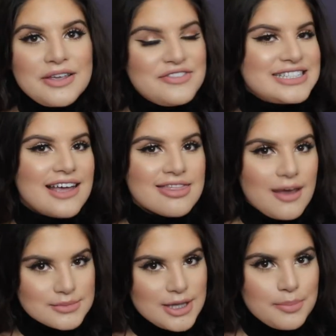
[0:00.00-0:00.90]
give this a
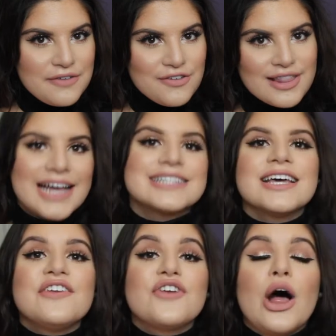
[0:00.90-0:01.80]
thumbs up if you liked it.